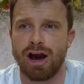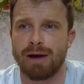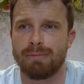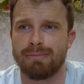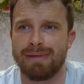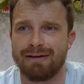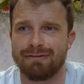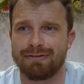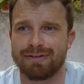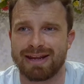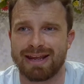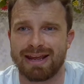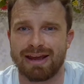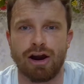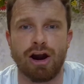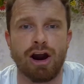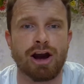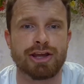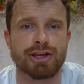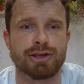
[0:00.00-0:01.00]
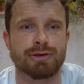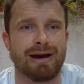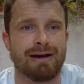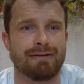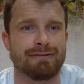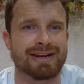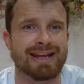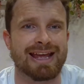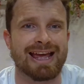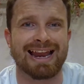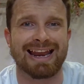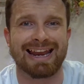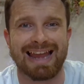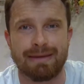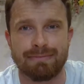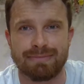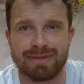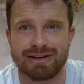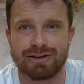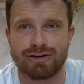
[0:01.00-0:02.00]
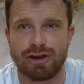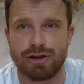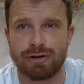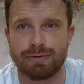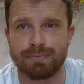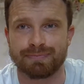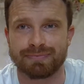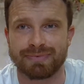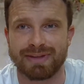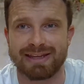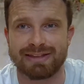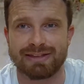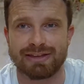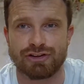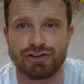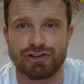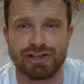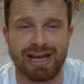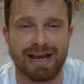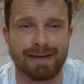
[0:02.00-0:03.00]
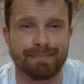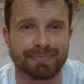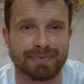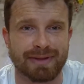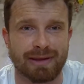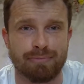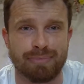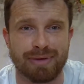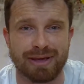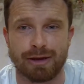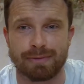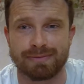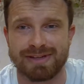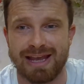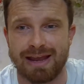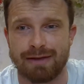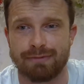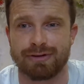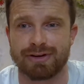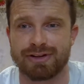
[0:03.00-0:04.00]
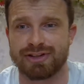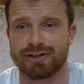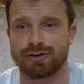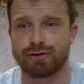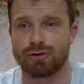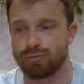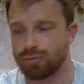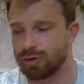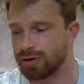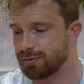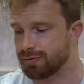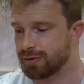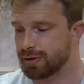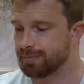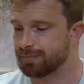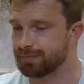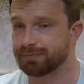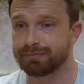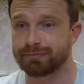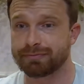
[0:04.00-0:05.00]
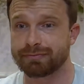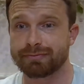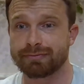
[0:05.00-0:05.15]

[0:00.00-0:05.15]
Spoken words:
I'm having it. Are you having it? Let me know in the chat. And big up to every single one of you.